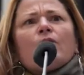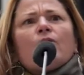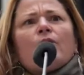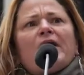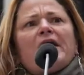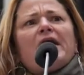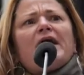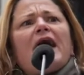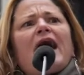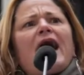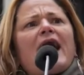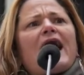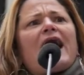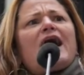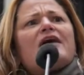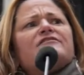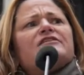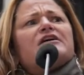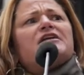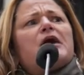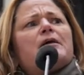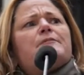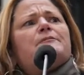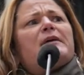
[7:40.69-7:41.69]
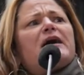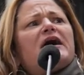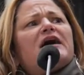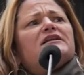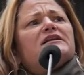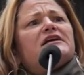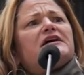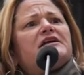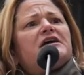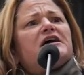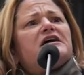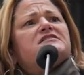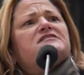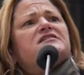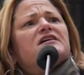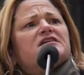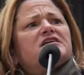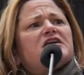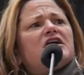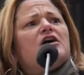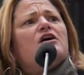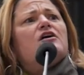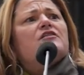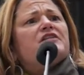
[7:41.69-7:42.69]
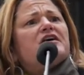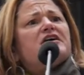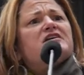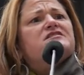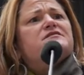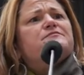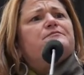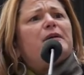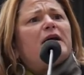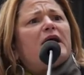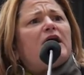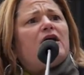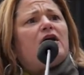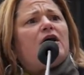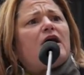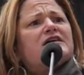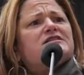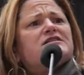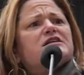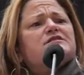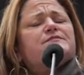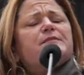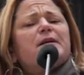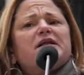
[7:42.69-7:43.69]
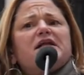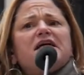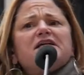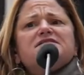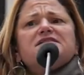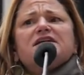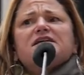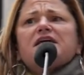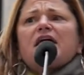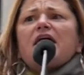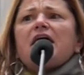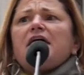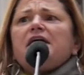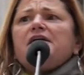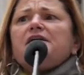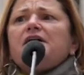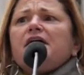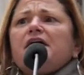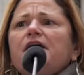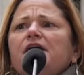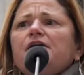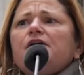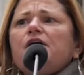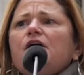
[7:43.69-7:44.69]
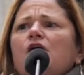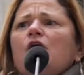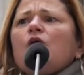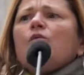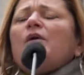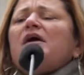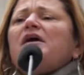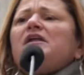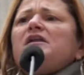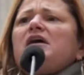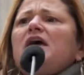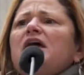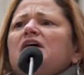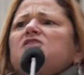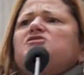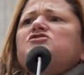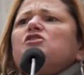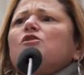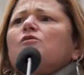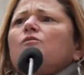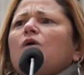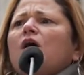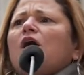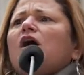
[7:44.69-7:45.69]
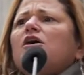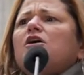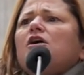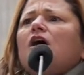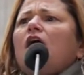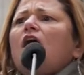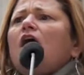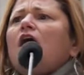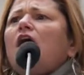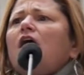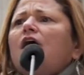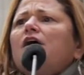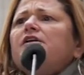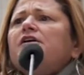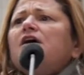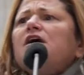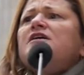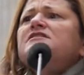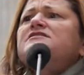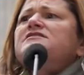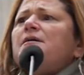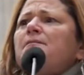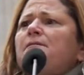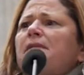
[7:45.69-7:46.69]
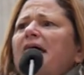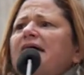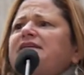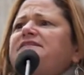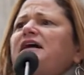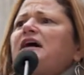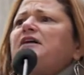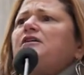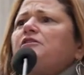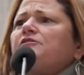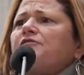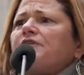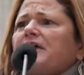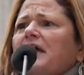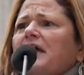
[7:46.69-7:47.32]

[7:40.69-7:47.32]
We have an ability to kill this bill, as has been indicated. We need to work hard to make that a